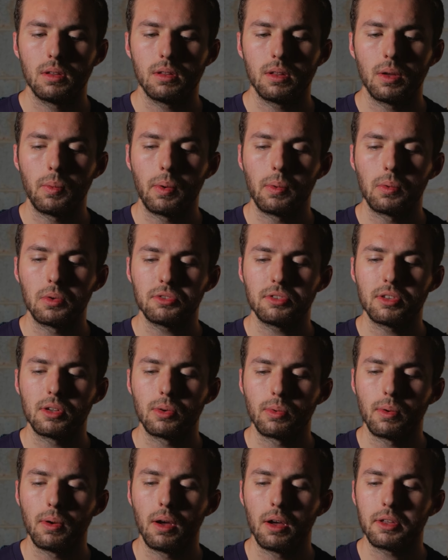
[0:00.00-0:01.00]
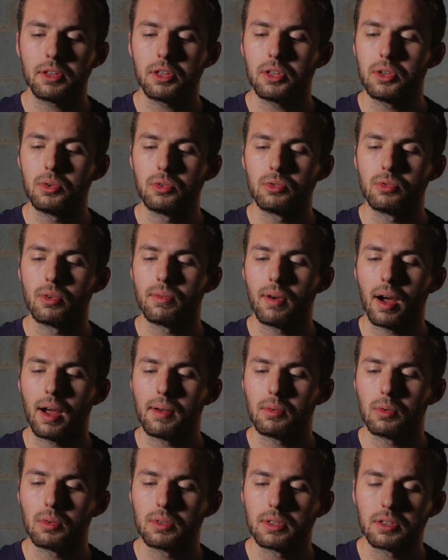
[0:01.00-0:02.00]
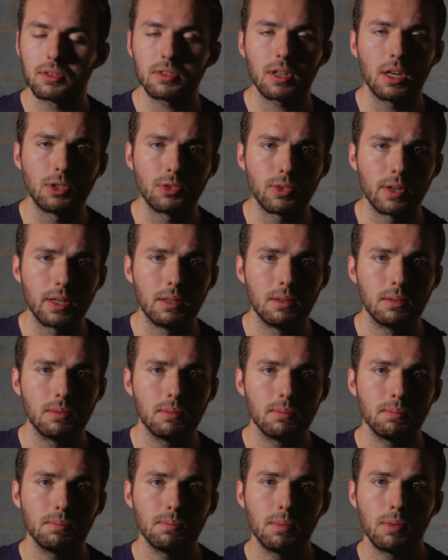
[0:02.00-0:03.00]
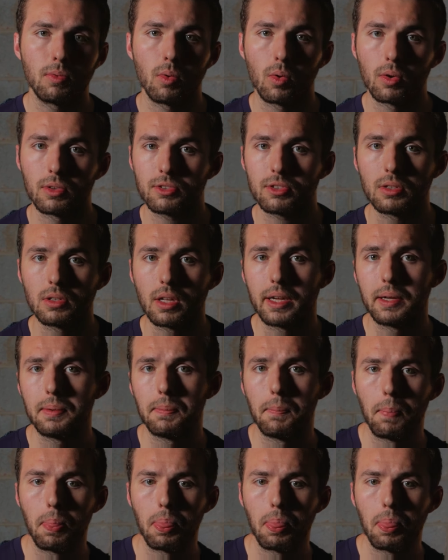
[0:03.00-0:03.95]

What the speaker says: that we will see a huge revival in this country before it's too late.